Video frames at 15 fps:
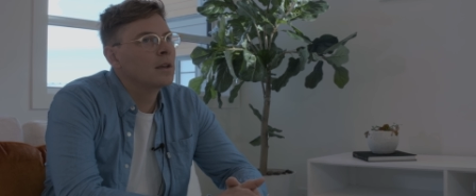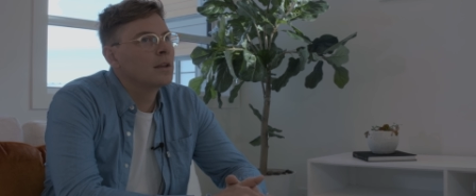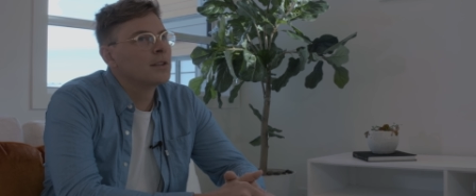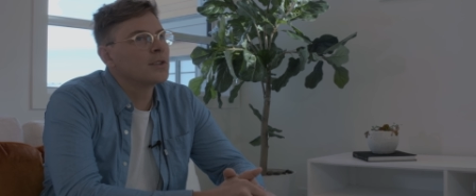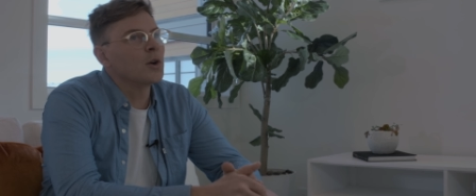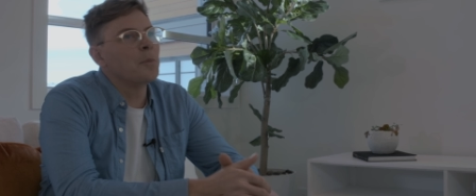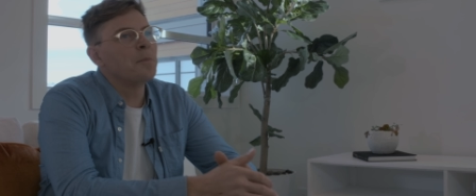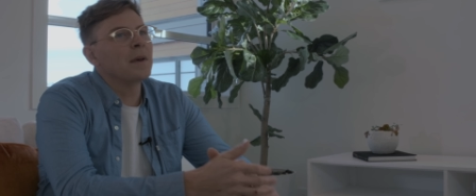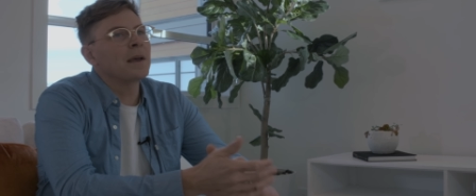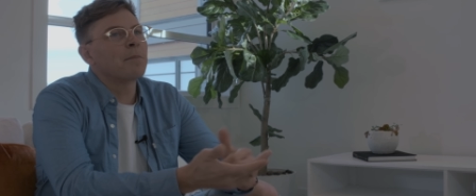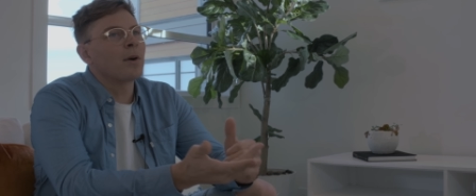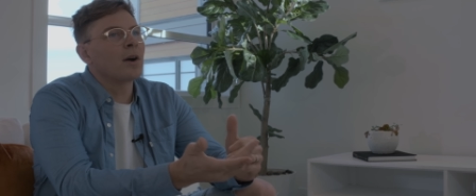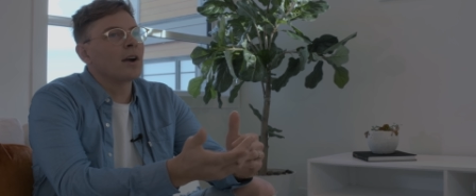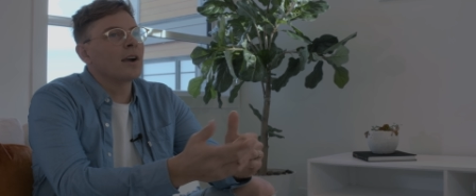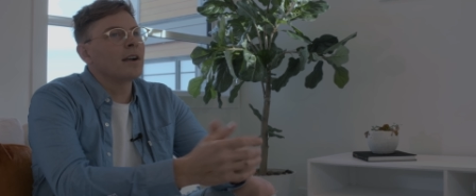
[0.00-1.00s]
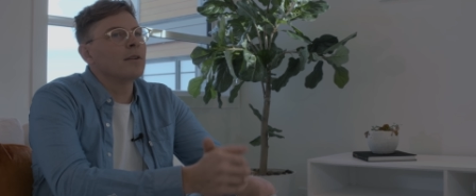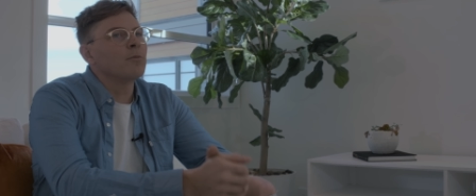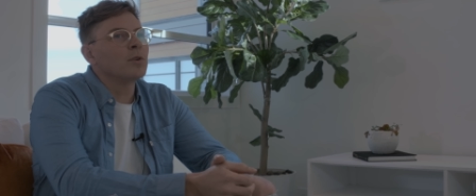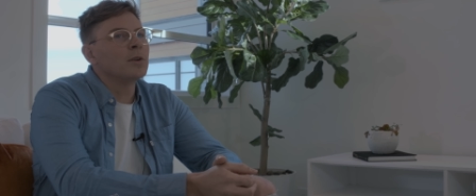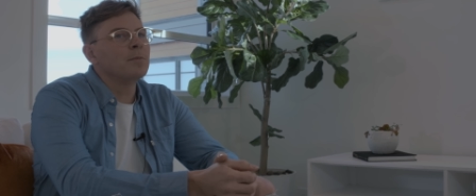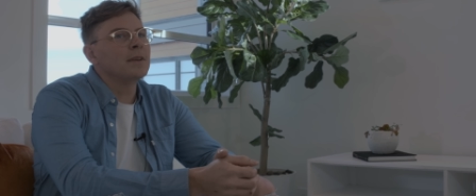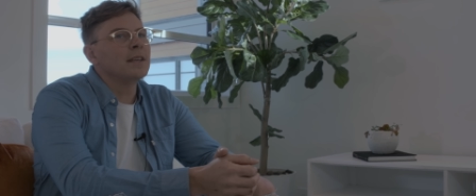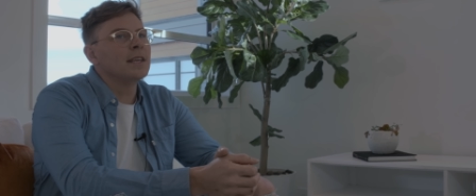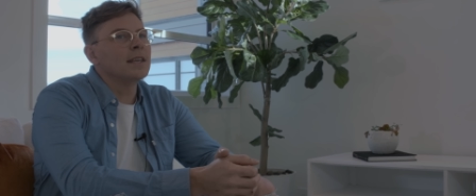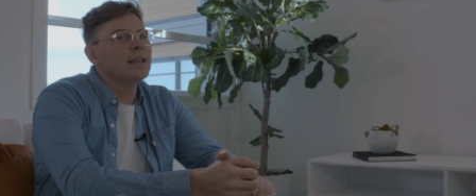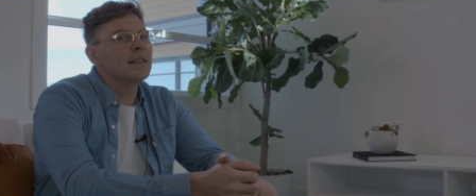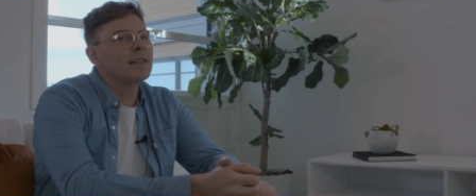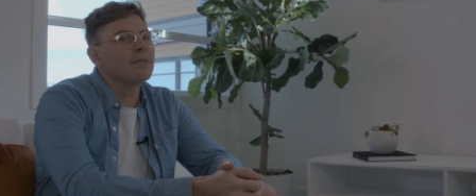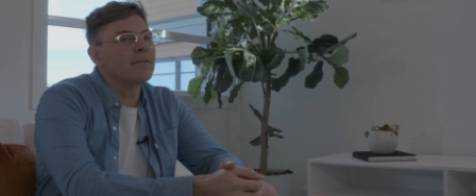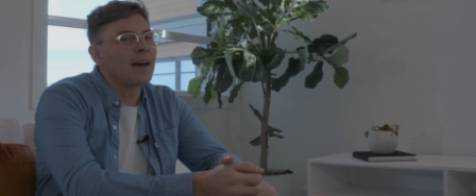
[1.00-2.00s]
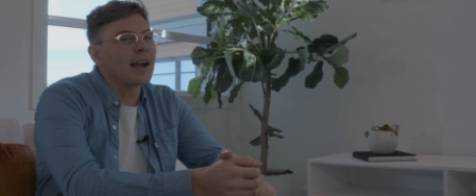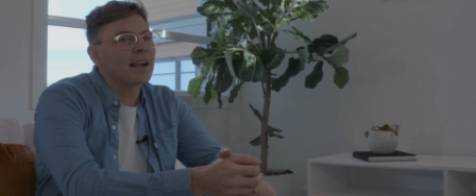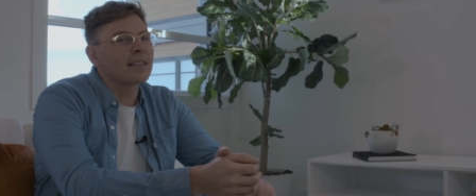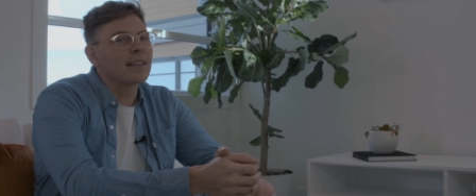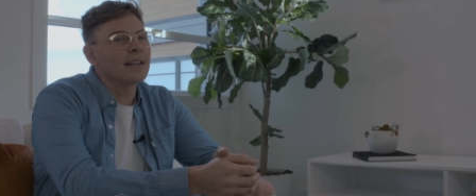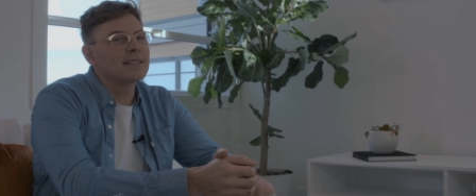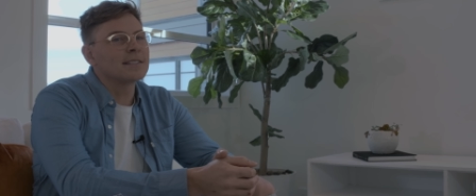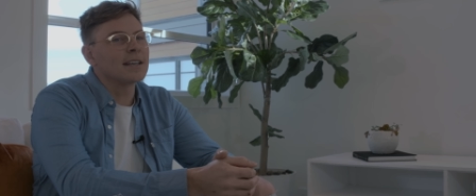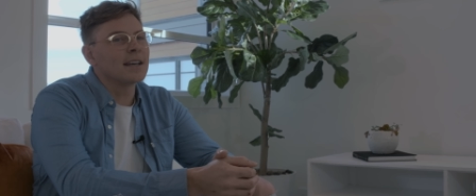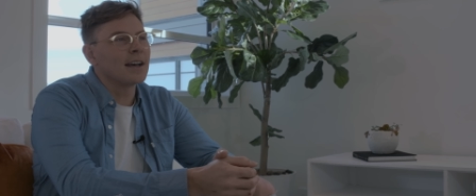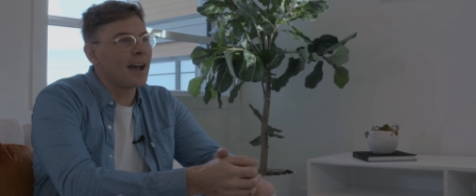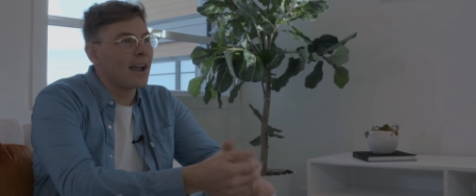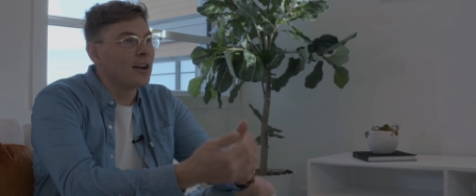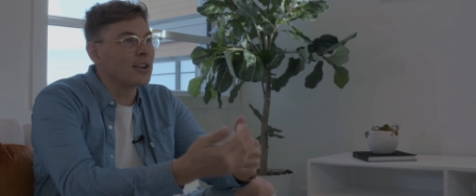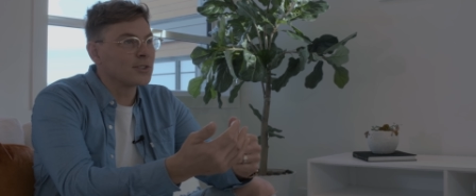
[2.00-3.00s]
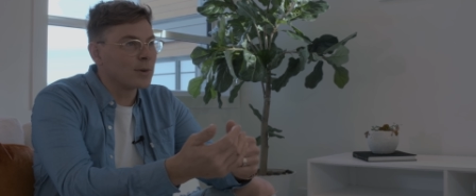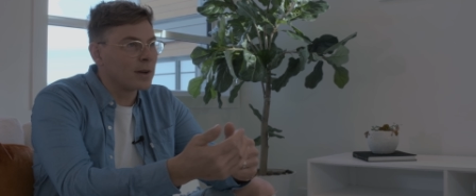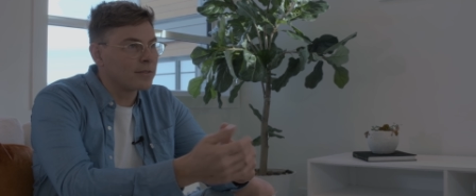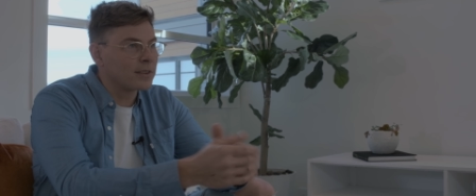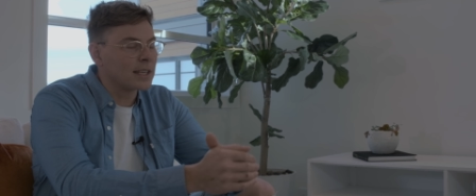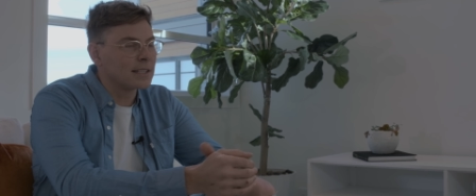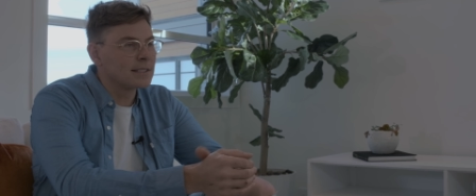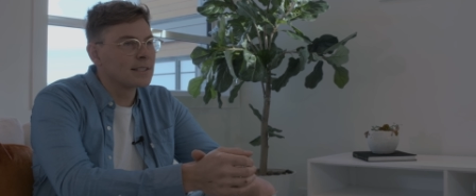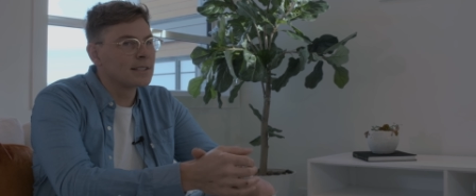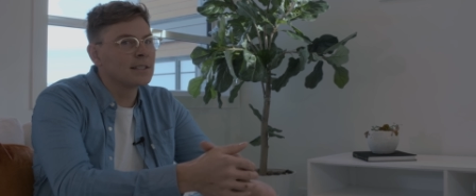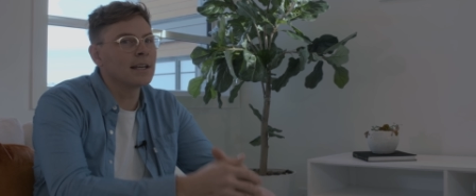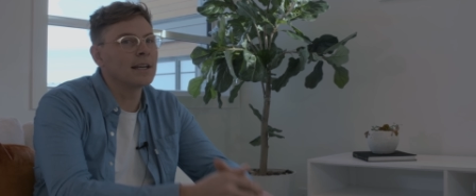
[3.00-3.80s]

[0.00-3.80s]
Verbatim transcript: So a big part would be the fact that uh, I also have kids.